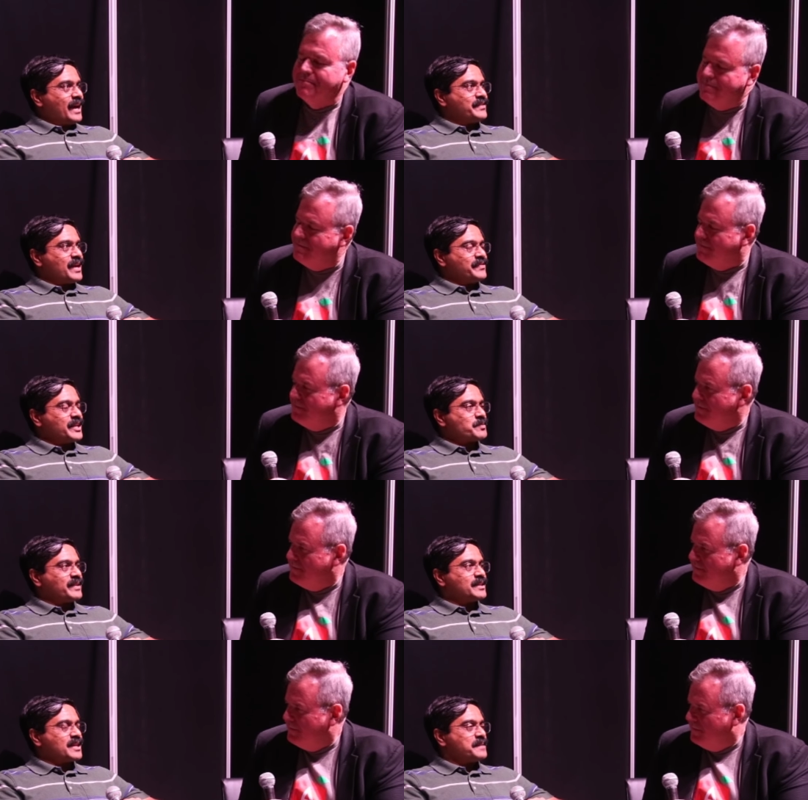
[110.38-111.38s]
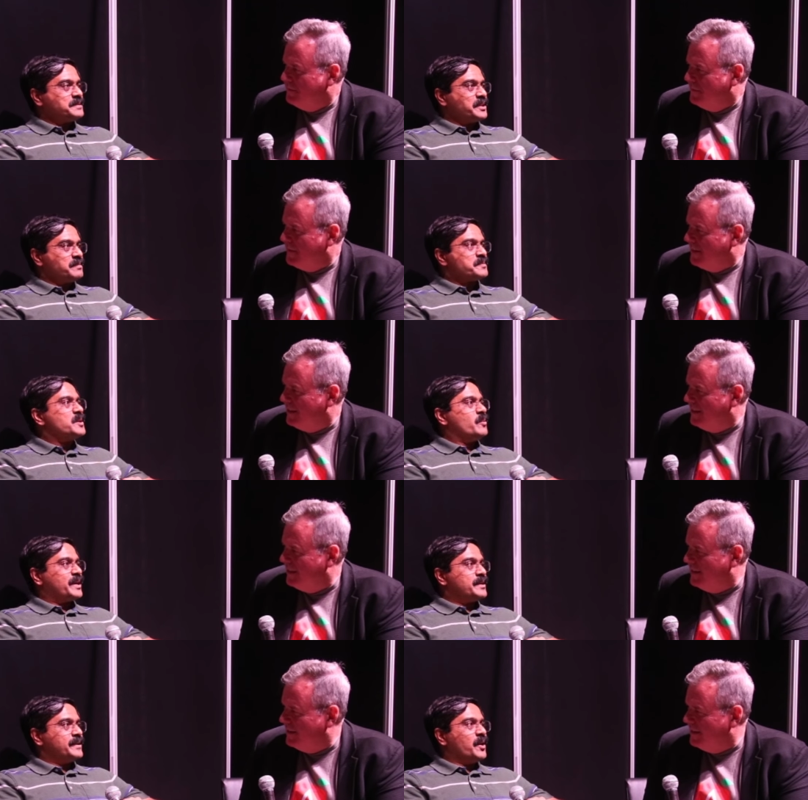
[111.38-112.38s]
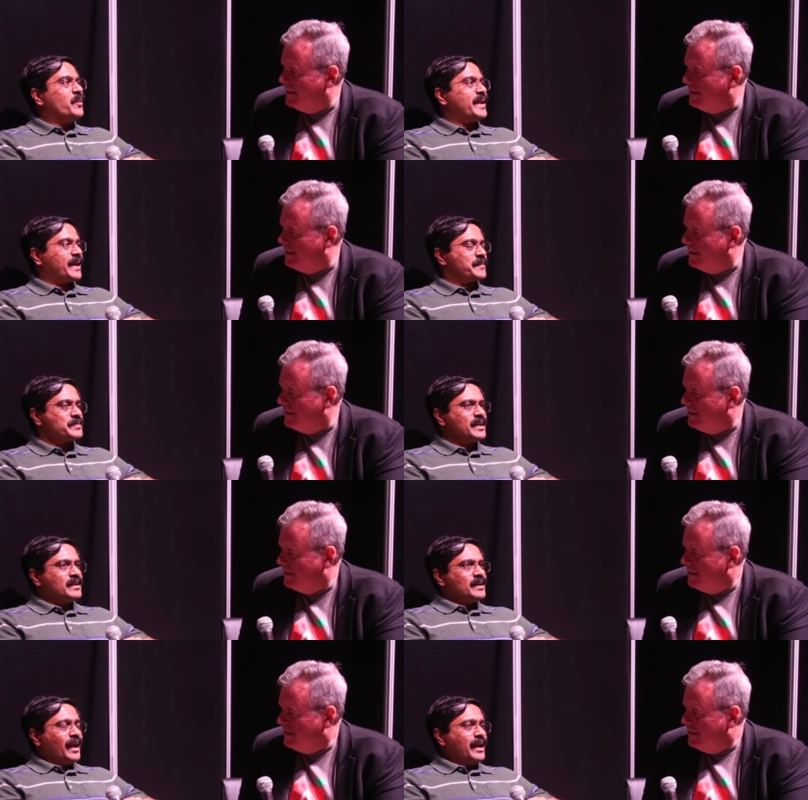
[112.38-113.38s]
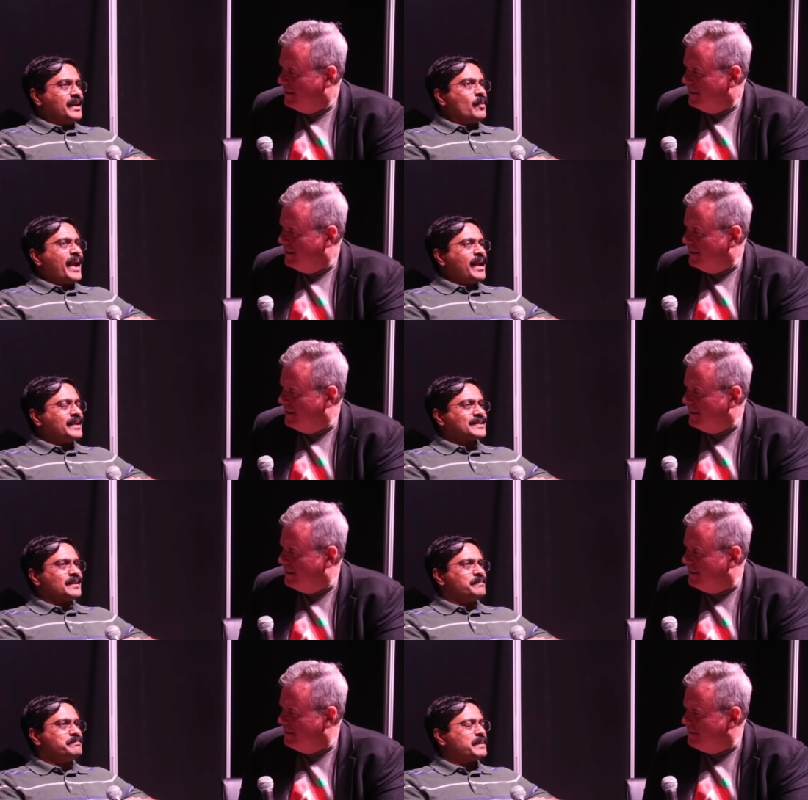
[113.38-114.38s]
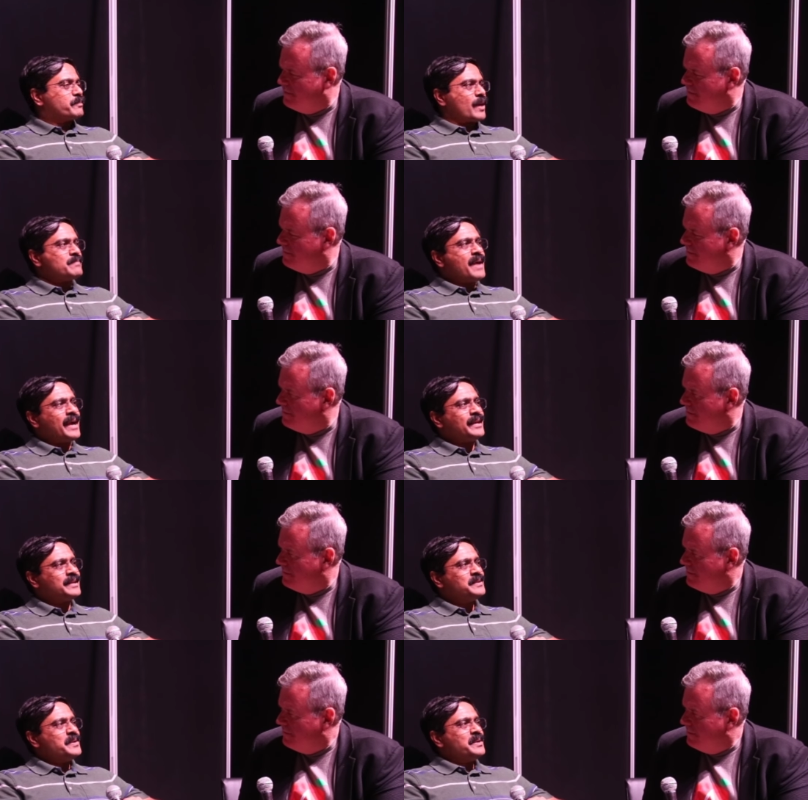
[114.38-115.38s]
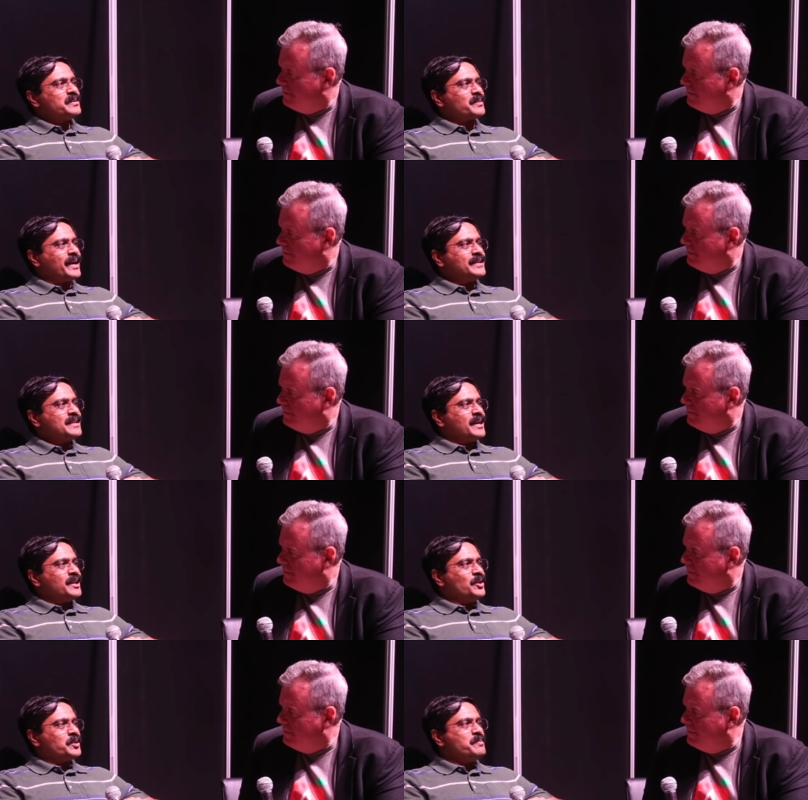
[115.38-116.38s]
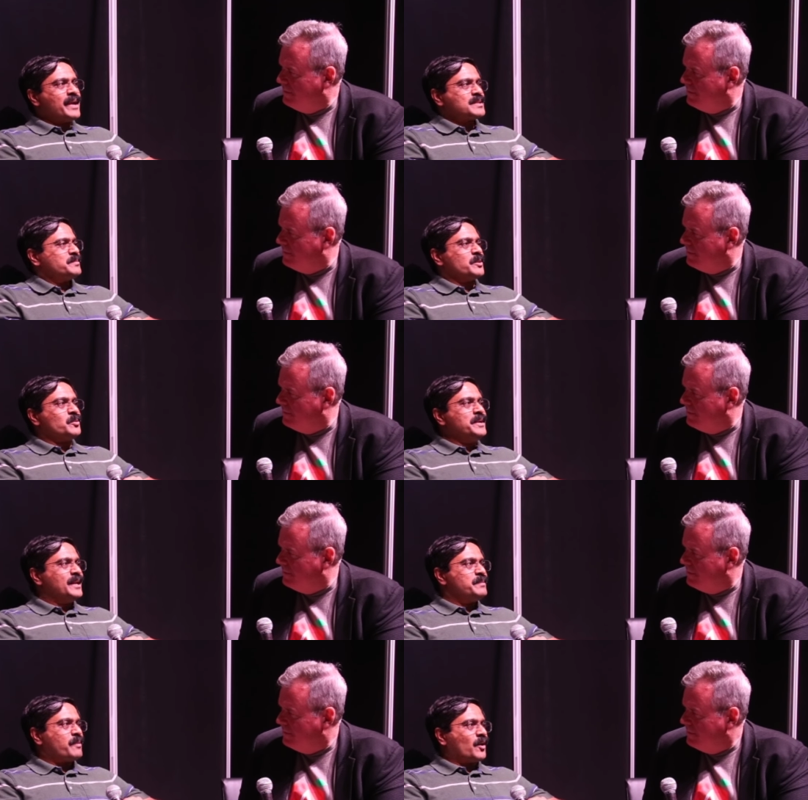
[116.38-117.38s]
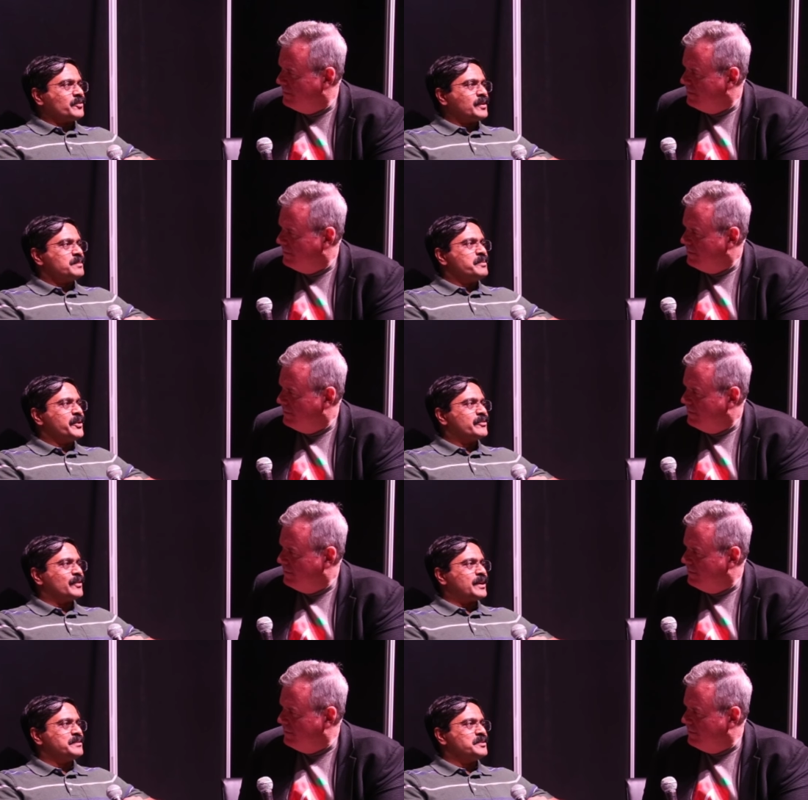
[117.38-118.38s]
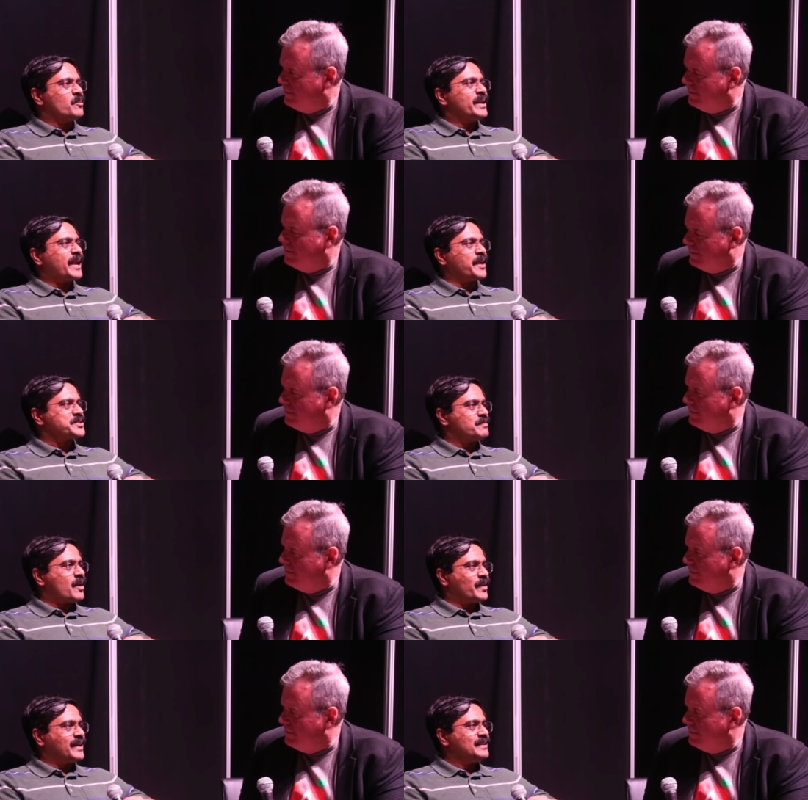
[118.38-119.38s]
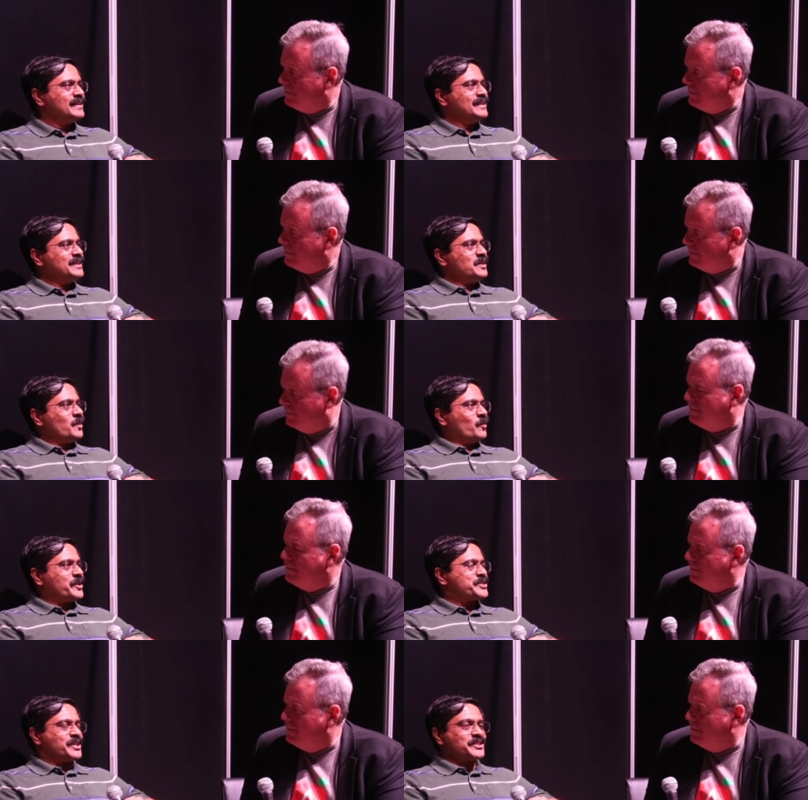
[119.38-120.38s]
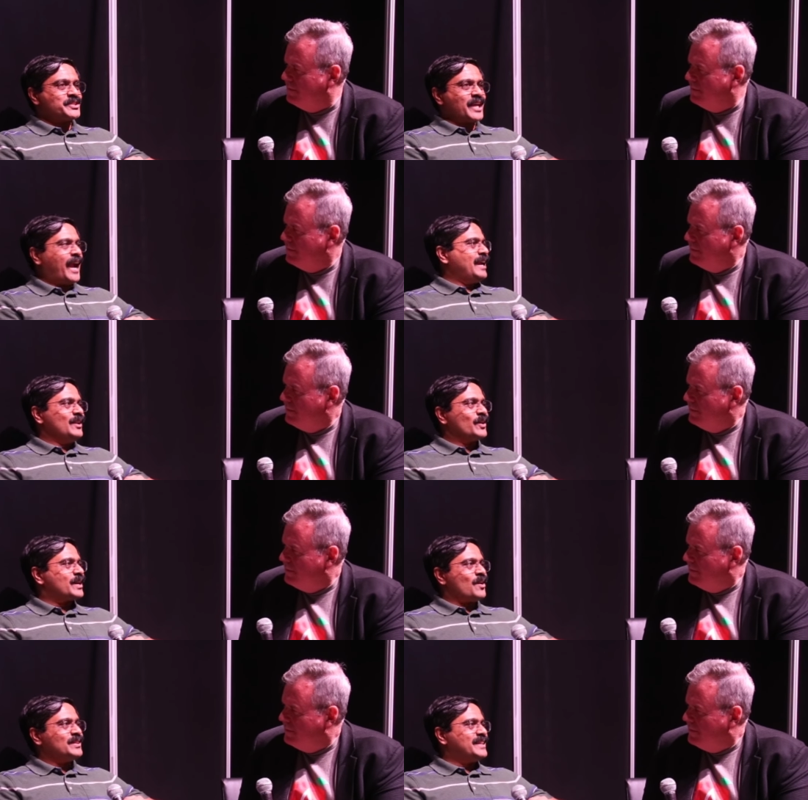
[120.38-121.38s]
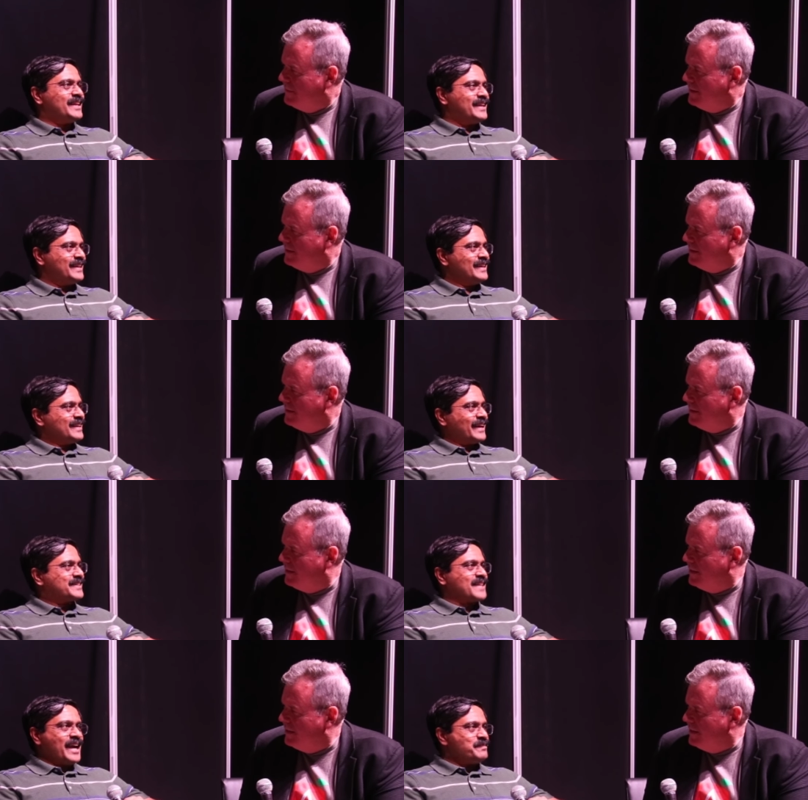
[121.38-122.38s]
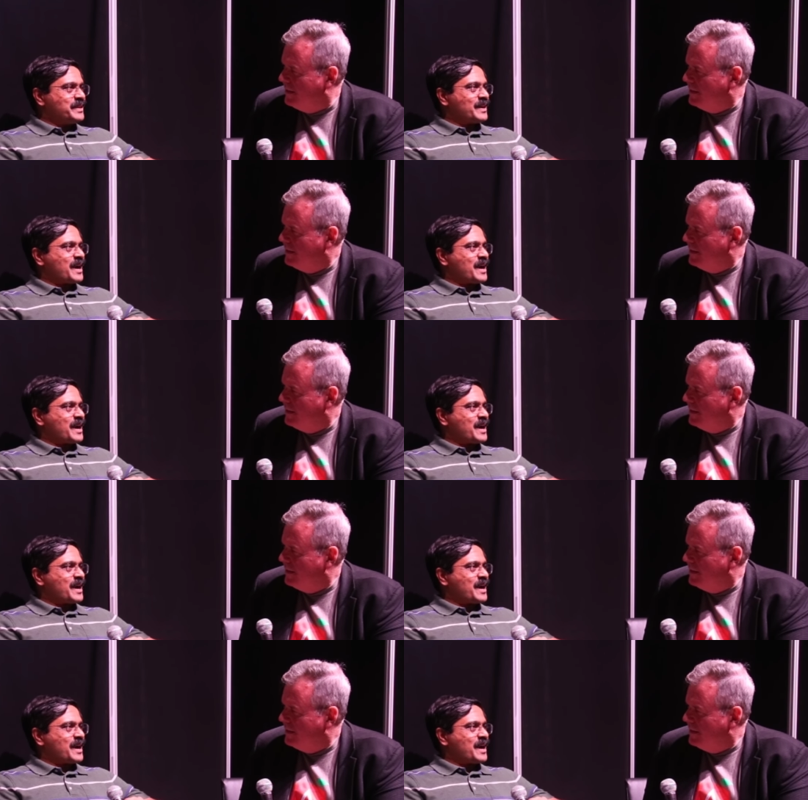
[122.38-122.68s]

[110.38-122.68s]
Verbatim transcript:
Speaker 1: and and they spent the time to improve it, knowing, in a way, it's a bit pragmatic, right? You could make something really powerful and beautiful, and nobody cares about it. Mm. Versus, hey, look at all the excitement